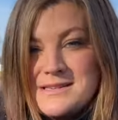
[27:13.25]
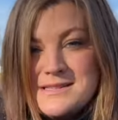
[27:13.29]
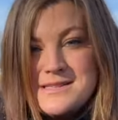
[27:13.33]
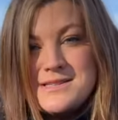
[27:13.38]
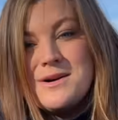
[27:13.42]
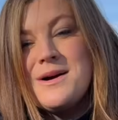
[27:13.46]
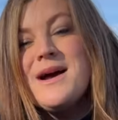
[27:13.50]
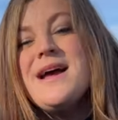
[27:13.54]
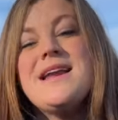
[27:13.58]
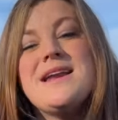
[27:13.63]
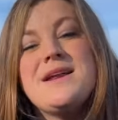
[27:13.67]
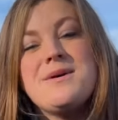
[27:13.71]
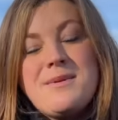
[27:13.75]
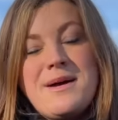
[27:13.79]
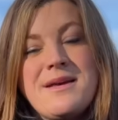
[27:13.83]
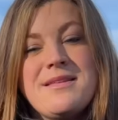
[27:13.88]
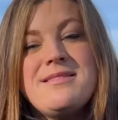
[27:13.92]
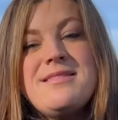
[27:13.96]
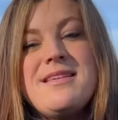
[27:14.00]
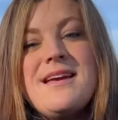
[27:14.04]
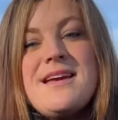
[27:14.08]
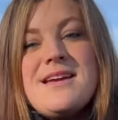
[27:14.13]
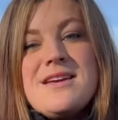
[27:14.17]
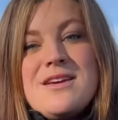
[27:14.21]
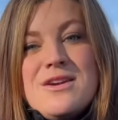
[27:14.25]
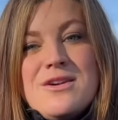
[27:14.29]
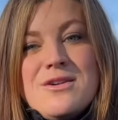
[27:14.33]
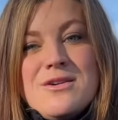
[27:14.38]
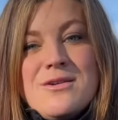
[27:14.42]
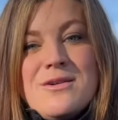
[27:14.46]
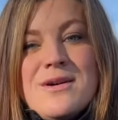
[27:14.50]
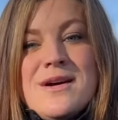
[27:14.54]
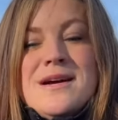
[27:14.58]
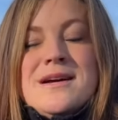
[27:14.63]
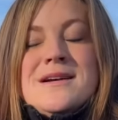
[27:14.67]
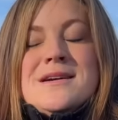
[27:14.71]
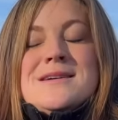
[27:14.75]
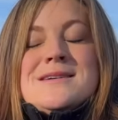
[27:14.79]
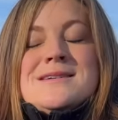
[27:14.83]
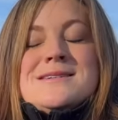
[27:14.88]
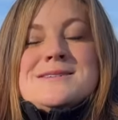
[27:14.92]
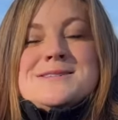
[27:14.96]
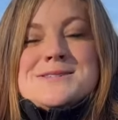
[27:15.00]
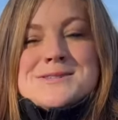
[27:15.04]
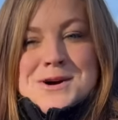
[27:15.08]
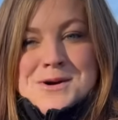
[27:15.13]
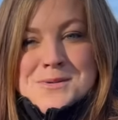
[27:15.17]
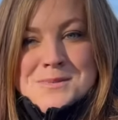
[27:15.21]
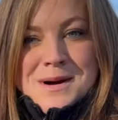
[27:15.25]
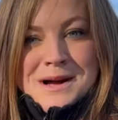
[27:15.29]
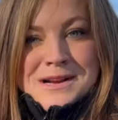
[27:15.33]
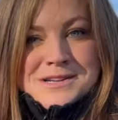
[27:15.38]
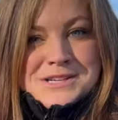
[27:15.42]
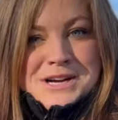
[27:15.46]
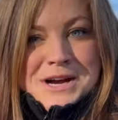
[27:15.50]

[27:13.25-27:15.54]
So, anyway, thank you so much.